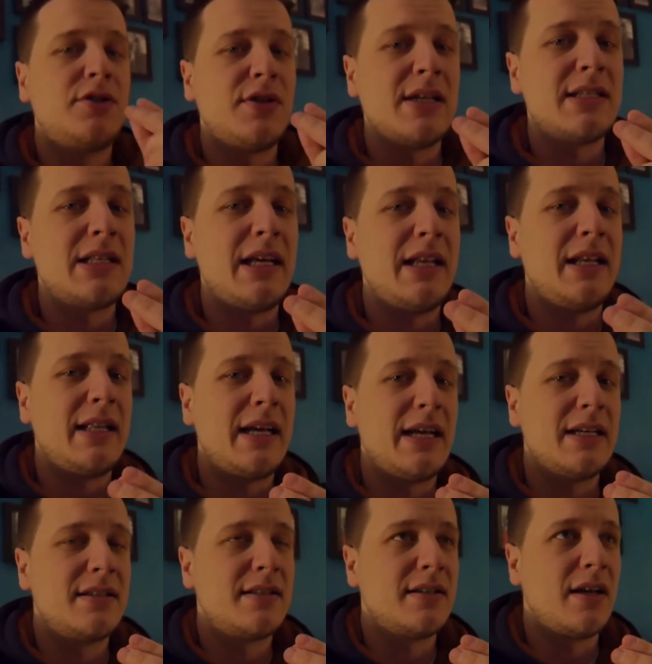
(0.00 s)
Translated
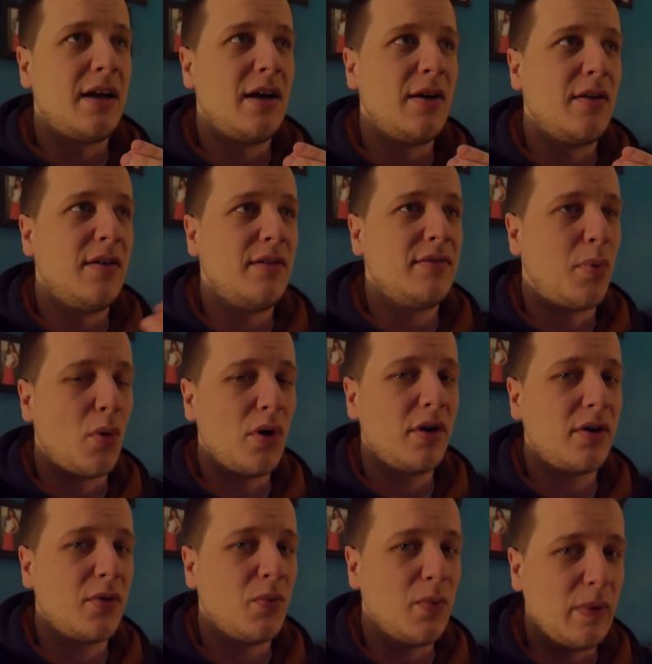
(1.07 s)
as
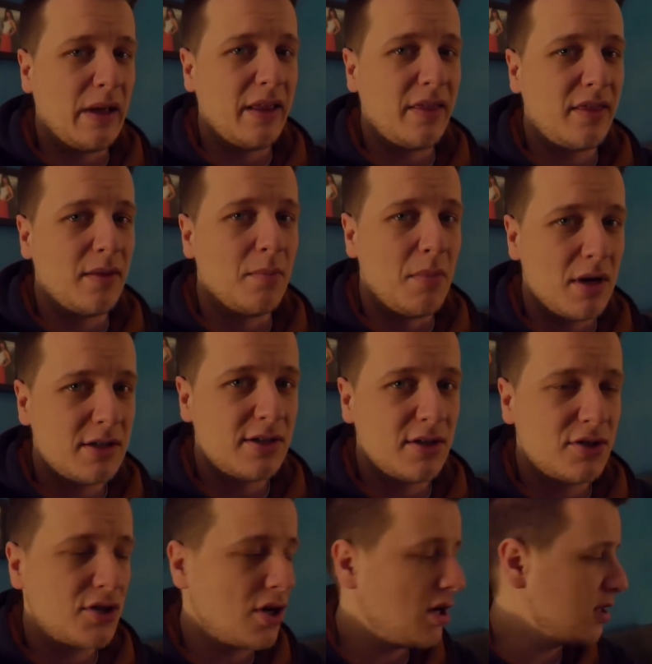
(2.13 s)
pork with
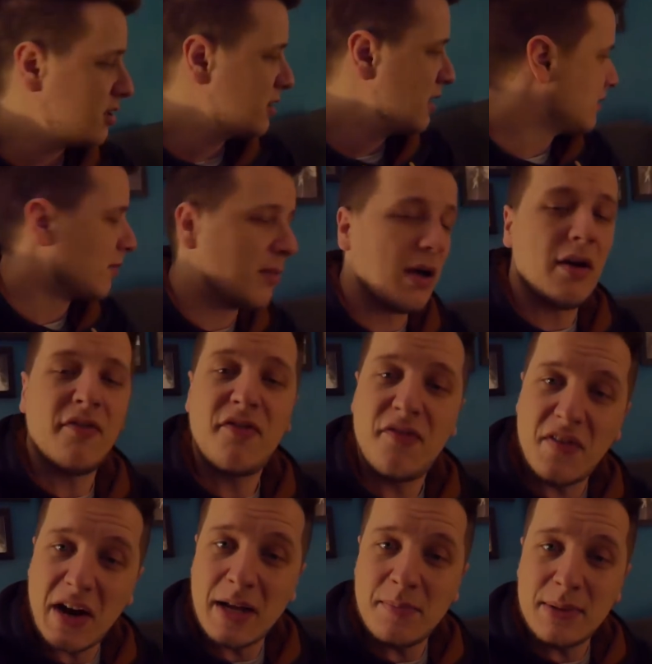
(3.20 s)
mustard sauce, some
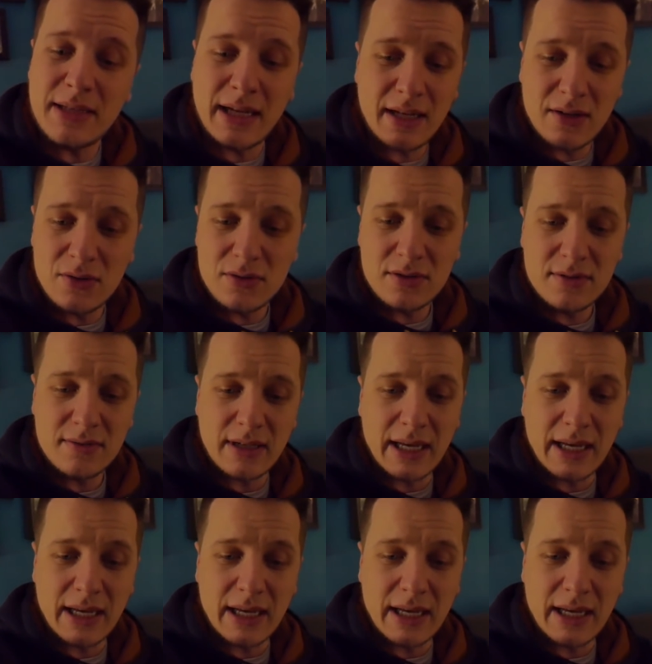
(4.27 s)
fried potatoes,